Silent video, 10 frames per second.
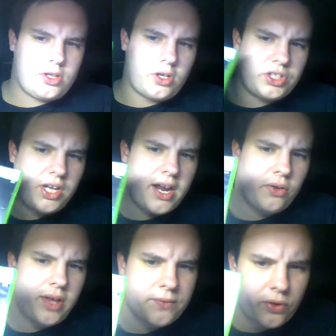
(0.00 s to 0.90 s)
they're
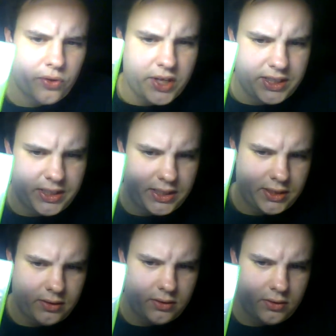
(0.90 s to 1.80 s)
styled after
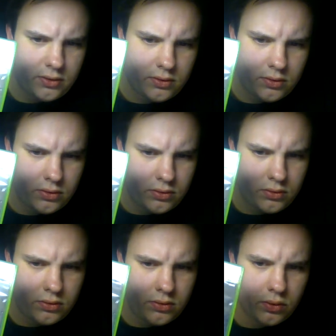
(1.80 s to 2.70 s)
this.
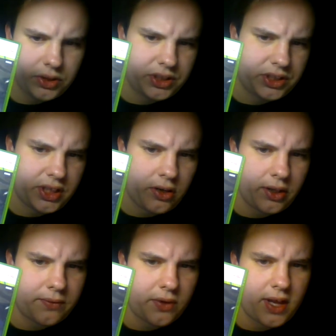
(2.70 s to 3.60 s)
Or this is
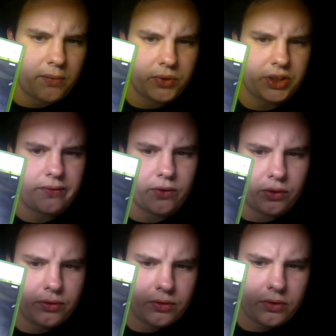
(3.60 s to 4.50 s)
styled after them, whichever.